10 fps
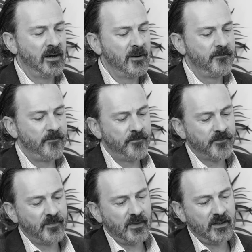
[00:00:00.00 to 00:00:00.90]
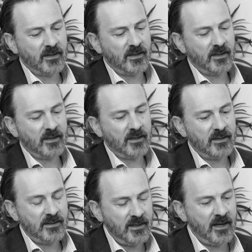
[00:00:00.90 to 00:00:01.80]
Um,
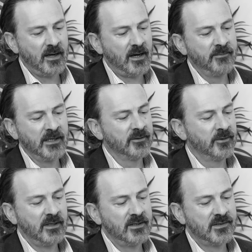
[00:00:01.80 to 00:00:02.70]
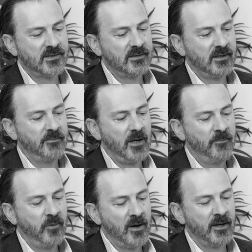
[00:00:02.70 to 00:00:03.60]
yeah, I mean, look, it's a,
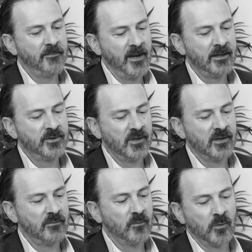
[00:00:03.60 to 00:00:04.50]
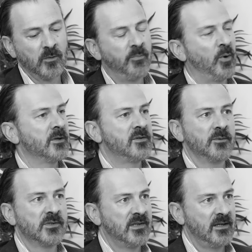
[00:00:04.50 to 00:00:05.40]
a, product manager will report
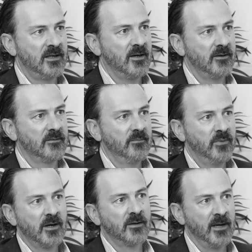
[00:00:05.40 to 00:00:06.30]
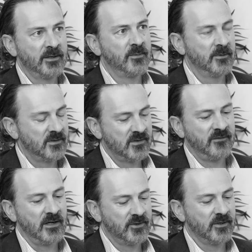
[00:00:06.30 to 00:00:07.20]
to a CEO. Product management is a
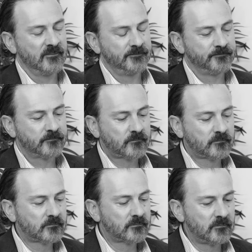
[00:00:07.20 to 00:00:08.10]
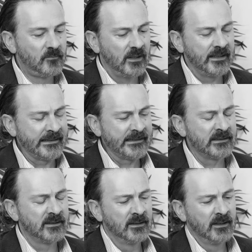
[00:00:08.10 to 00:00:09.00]
function,
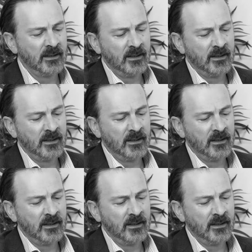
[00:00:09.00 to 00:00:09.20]
and